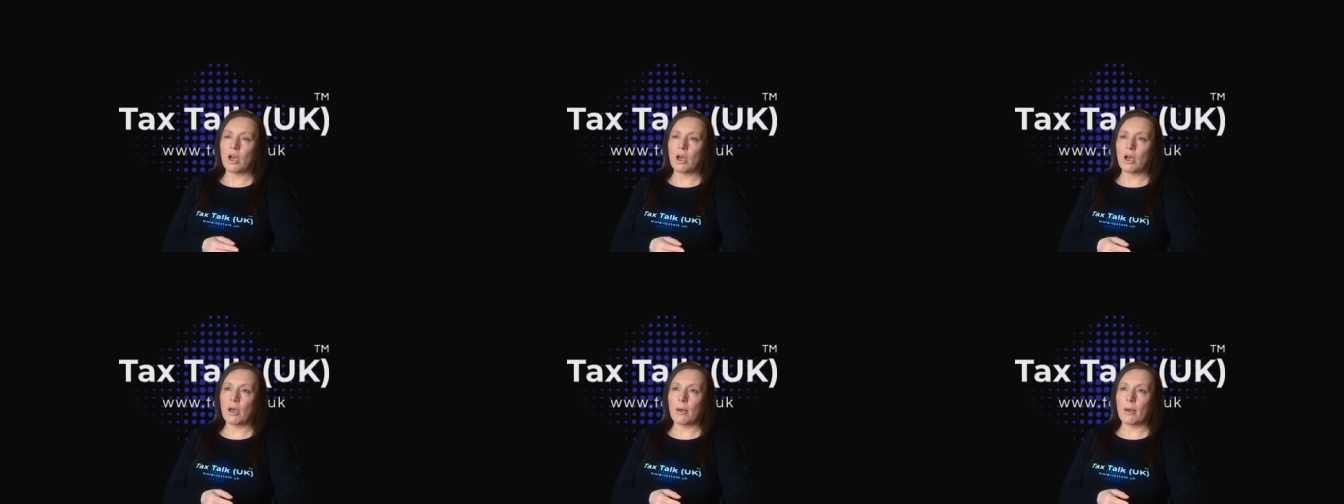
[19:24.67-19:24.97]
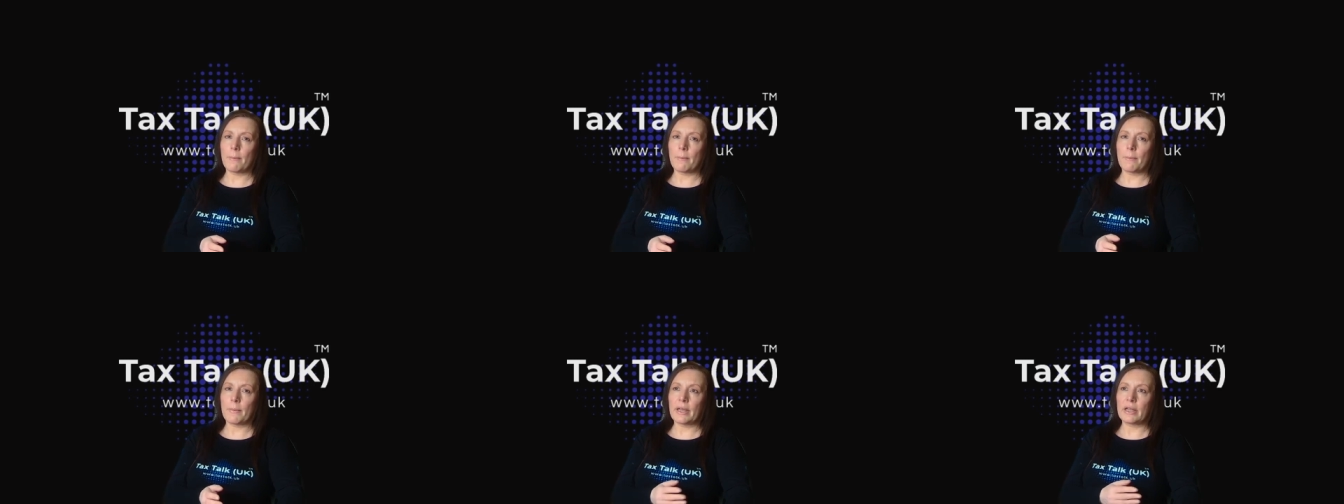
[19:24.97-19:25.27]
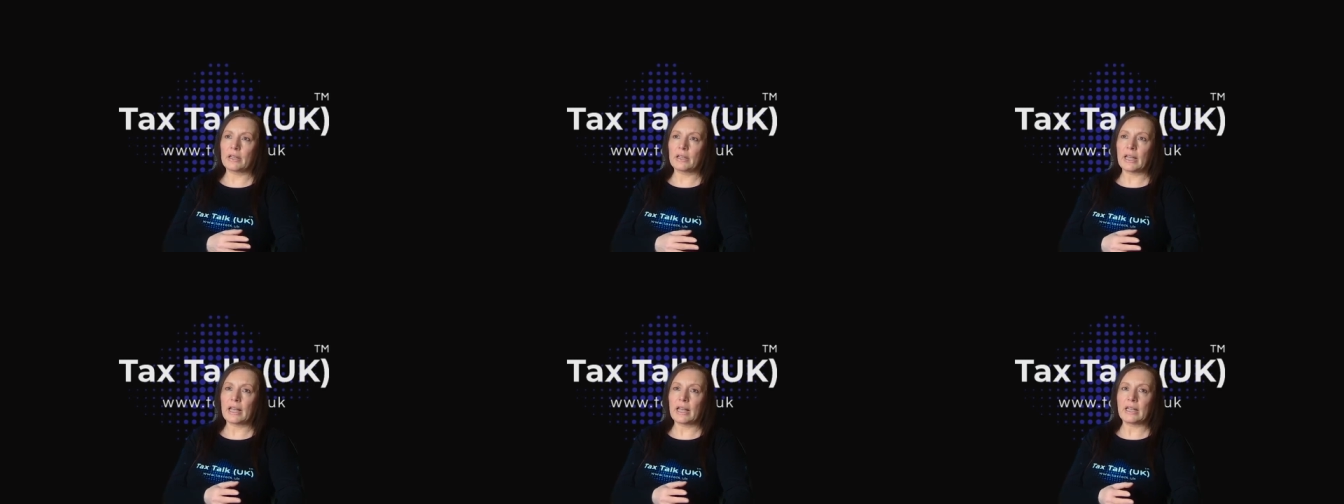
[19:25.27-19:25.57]
um,
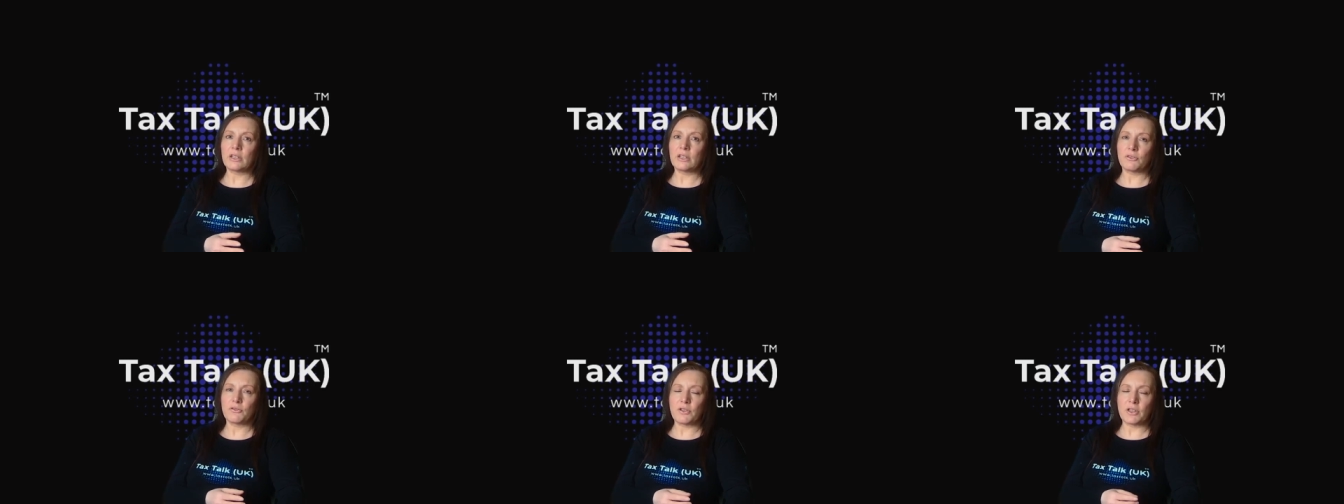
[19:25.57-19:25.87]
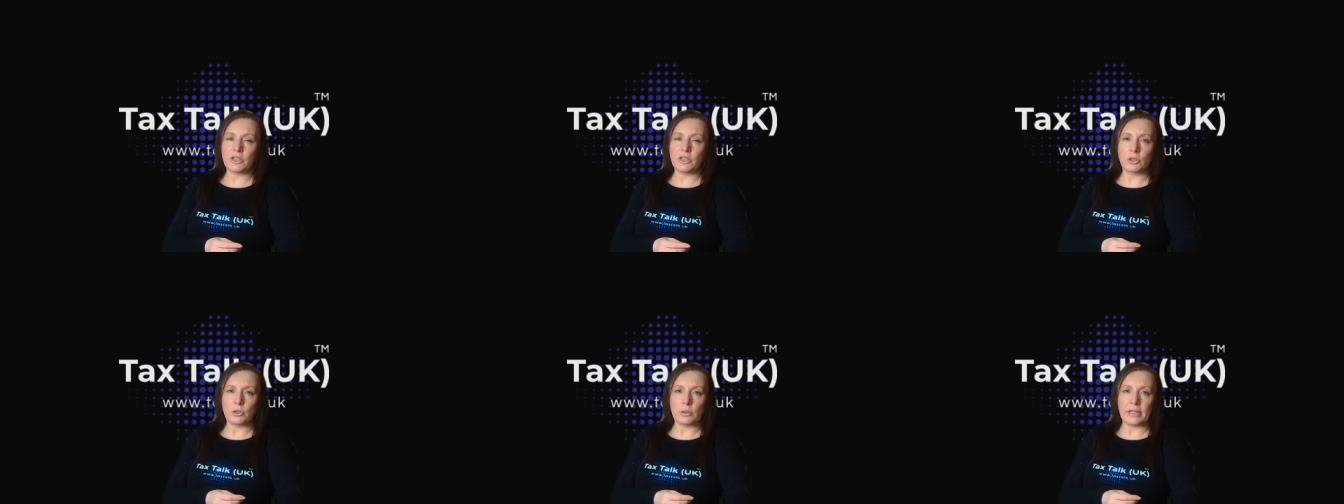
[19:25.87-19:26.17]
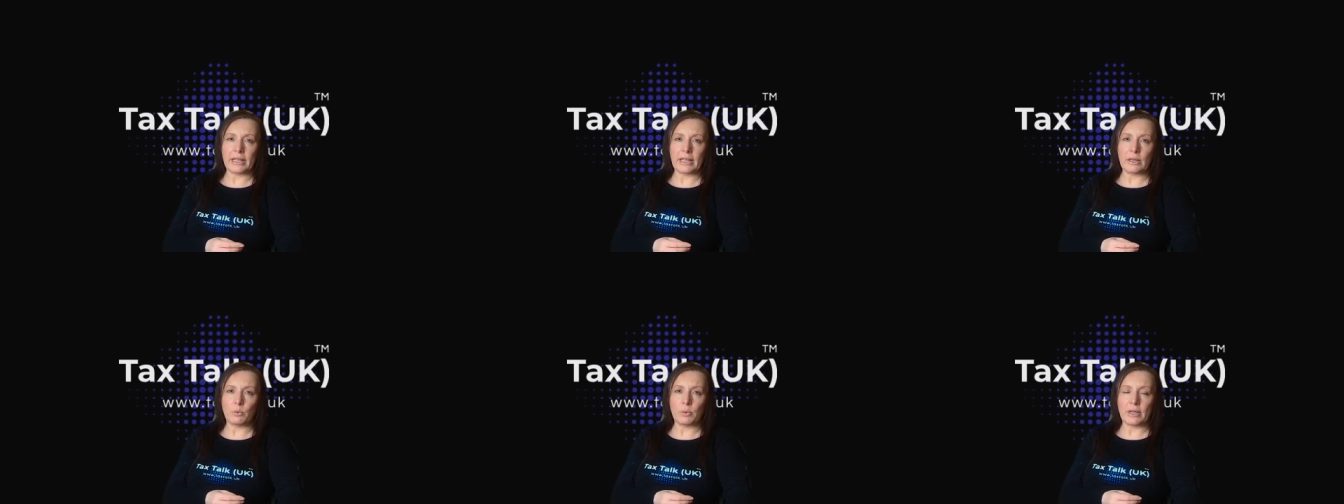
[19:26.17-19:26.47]

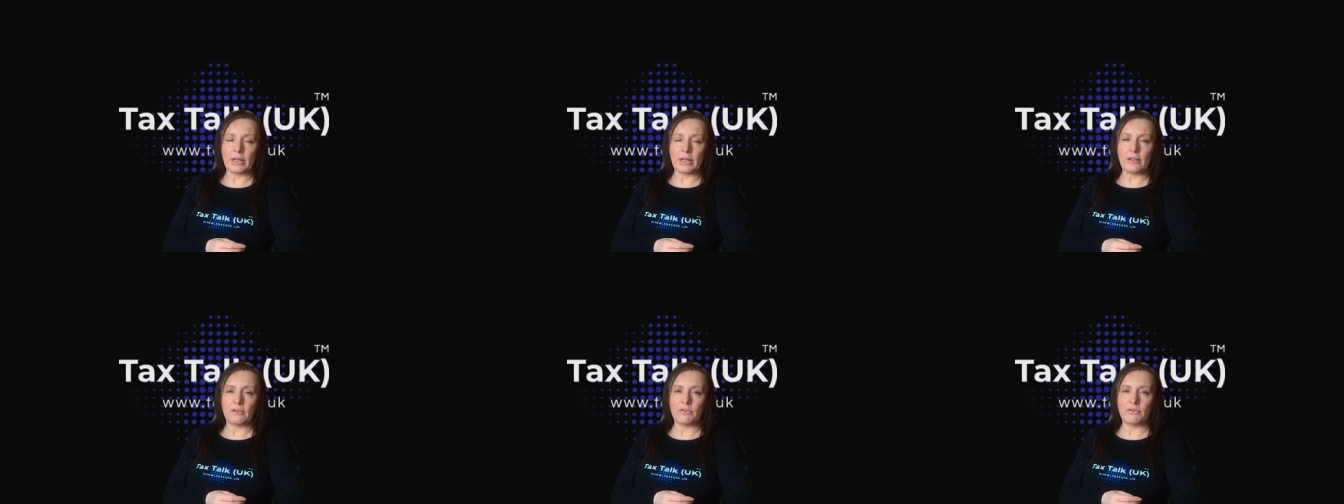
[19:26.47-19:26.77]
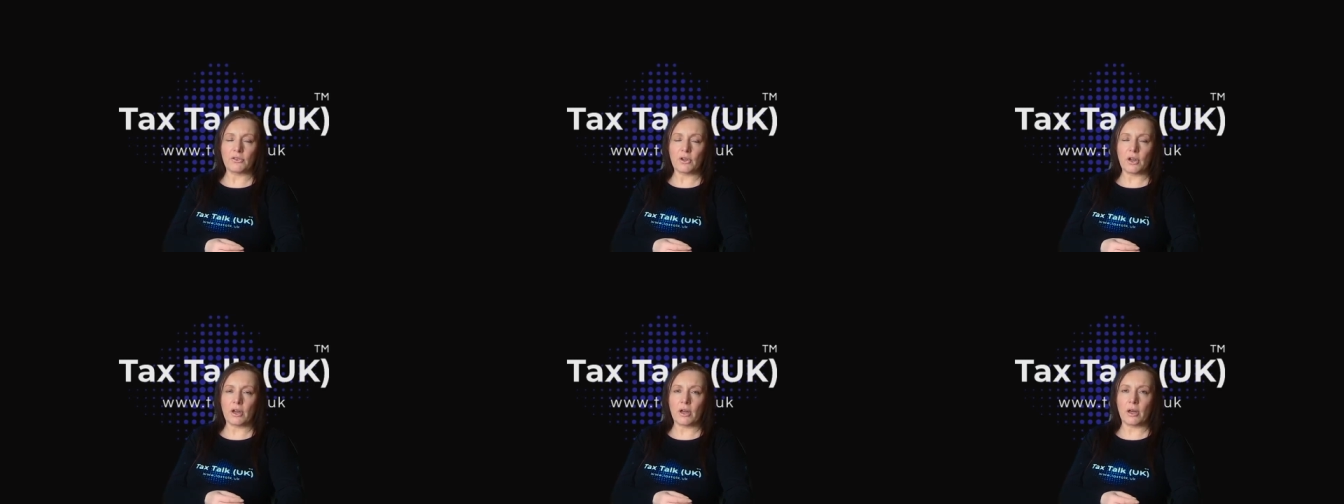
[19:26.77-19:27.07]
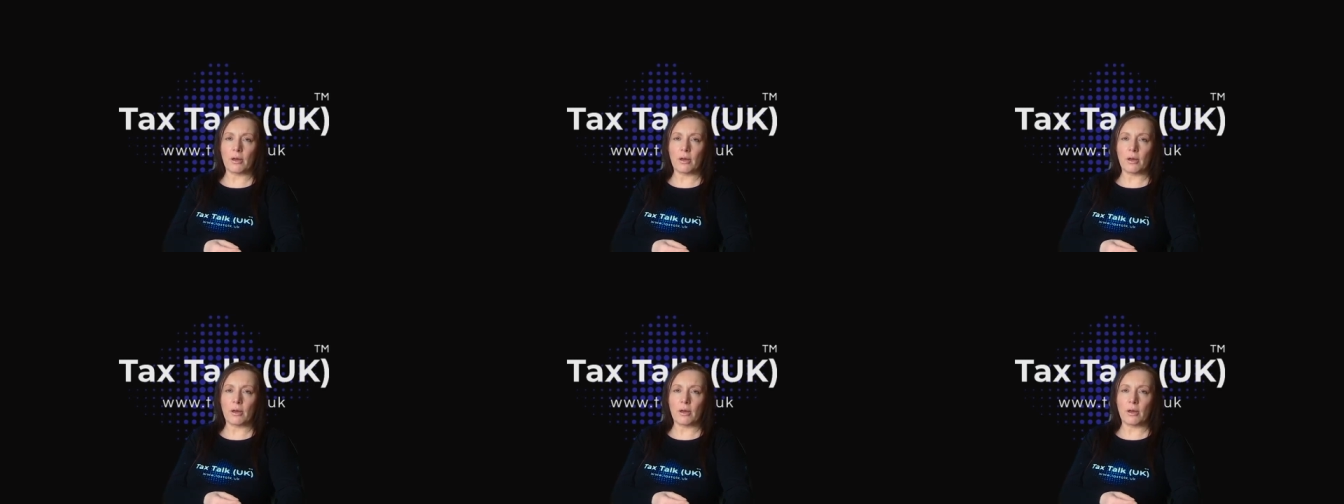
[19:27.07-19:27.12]
individually with